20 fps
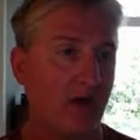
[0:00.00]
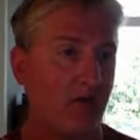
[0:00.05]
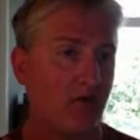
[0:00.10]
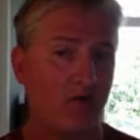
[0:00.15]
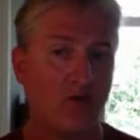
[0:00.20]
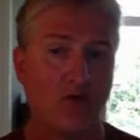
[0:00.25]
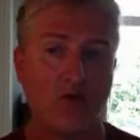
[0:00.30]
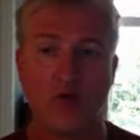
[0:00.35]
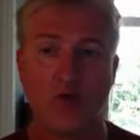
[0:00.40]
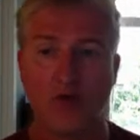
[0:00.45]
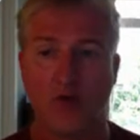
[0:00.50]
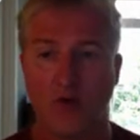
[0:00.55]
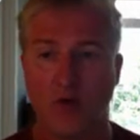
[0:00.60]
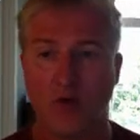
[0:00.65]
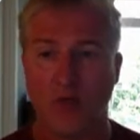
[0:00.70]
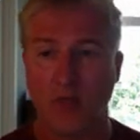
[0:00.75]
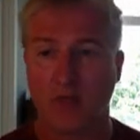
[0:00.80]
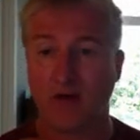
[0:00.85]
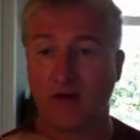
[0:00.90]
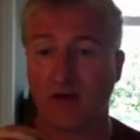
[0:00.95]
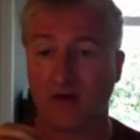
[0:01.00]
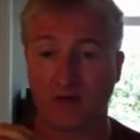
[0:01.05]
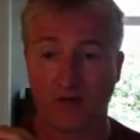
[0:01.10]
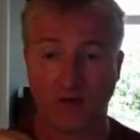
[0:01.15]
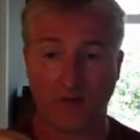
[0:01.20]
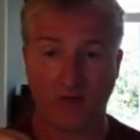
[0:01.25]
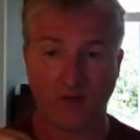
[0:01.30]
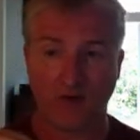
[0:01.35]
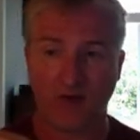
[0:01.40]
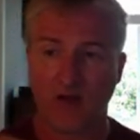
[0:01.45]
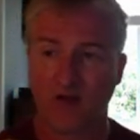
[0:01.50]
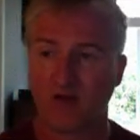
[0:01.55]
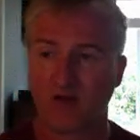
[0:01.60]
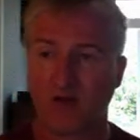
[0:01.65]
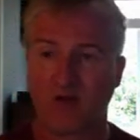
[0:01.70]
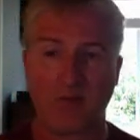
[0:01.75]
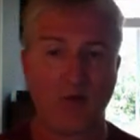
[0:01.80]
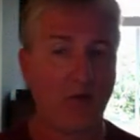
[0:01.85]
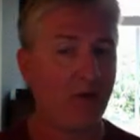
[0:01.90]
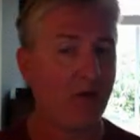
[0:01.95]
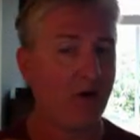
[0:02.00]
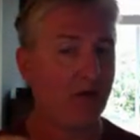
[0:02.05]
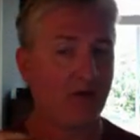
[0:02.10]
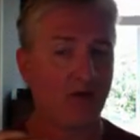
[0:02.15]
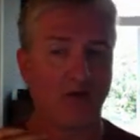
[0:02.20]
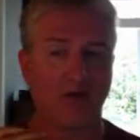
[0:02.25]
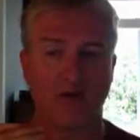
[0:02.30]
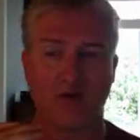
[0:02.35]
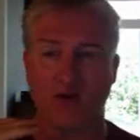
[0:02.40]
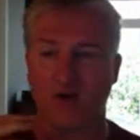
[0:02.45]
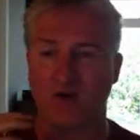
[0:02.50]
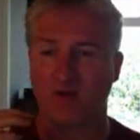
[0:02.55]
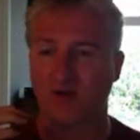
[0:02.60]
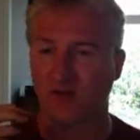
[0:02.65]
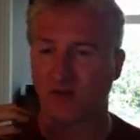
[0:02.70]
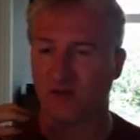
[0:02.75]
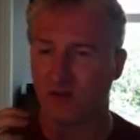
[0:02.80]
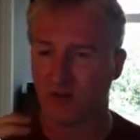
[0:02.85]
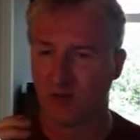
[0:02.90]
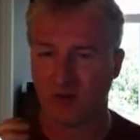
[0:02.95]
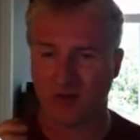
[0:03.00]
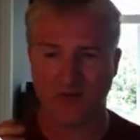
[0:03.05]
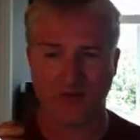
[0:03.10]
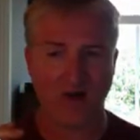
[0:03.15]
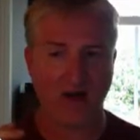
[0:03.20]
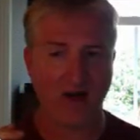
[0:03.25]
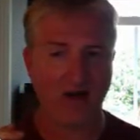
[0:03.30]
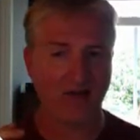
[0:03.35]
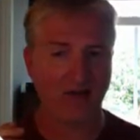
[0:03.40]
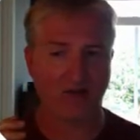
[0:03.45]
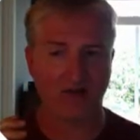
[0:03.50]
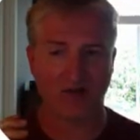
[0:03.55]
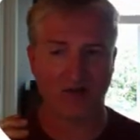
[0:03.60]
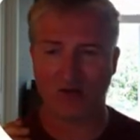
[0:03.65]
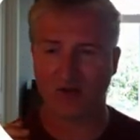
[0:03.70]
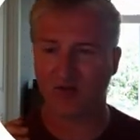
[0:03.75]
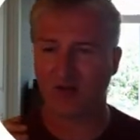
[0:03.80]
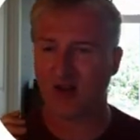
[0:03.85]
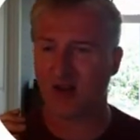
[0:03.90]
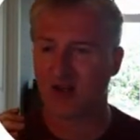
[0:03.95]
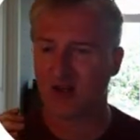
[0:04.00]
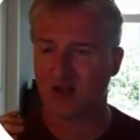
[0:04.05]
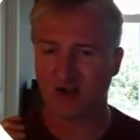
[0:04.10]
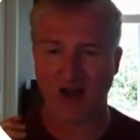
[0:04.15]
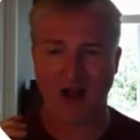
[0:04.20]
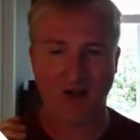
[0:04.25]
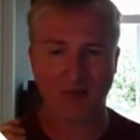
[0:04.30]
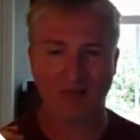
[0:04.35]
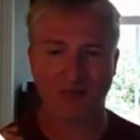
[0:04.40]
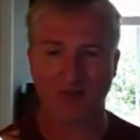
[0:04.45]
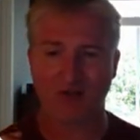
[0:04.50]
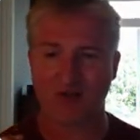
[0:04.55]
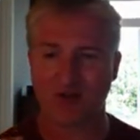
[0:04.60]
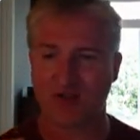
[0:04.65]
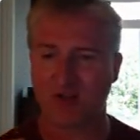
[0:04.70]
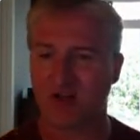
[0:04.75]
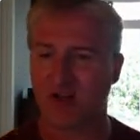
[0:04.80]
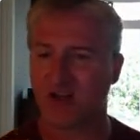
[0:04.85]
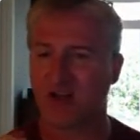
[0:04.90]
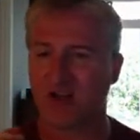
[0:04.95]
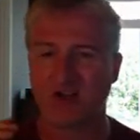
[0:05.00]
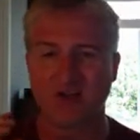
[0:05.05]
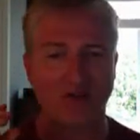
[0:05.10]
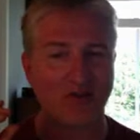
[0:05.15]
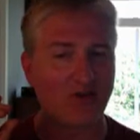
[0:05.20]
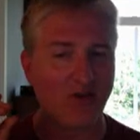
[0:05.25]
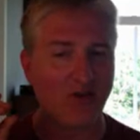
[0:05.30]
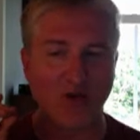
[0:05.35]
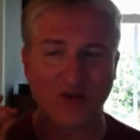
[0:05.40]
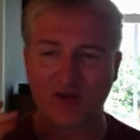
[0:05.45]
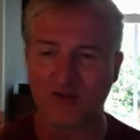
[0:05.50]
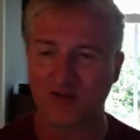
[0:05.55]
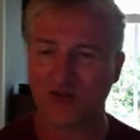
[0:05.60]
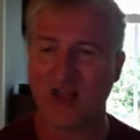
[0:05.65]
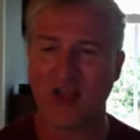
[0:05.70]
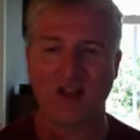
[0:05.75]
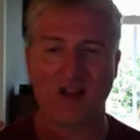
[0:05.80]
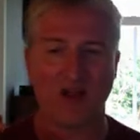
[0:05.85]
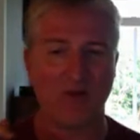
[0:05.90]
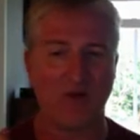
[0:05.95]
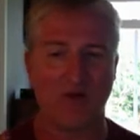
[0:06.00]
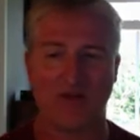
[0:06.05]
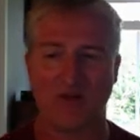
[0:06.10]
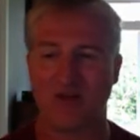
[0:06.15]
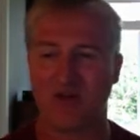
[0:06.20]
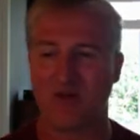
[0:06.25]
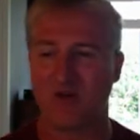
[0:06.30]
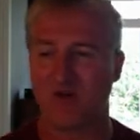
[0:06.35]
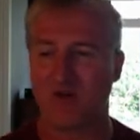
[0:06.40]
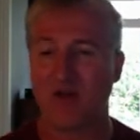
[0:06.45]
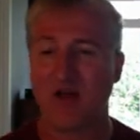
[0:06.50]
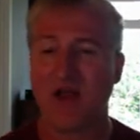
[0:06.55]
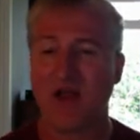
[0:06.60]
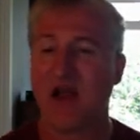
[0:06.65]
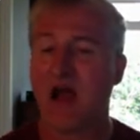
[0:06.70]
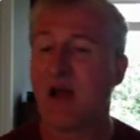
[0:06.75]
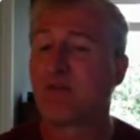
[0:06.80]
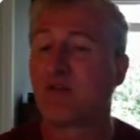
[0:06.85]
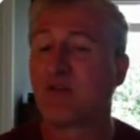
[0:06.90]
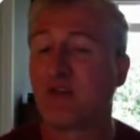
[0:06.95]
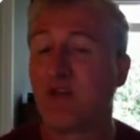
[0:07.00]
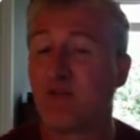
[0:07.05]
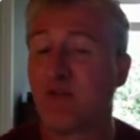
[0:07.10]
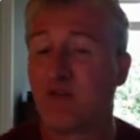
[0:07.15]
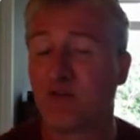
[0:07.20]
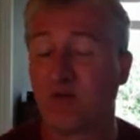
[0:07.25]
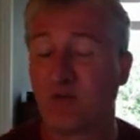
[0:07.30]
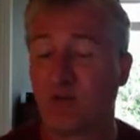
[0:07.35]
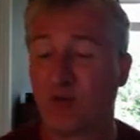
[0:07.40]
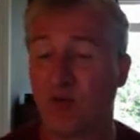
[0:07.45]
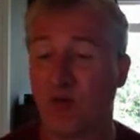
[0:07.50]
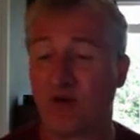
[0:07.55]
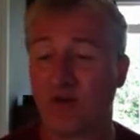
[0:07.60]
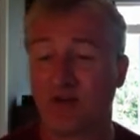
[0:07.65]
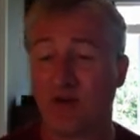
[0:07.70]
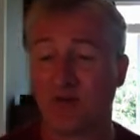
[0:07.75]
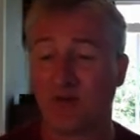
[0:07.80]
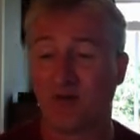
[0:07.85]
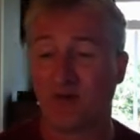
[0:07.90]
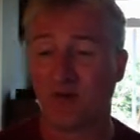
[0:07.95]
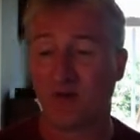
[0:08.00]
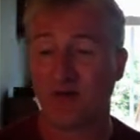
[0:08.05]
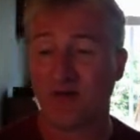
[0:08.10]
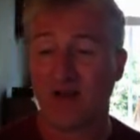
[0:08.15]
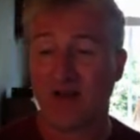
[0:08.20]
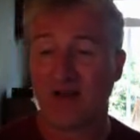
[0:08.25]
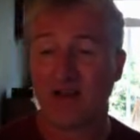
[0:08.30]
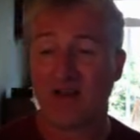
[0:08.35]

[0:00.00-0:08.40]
Google. Like I said before, there's people out there that are super advanced at search engine optimization, and they just know exactly what to do. I'm just giving you some quick tips here.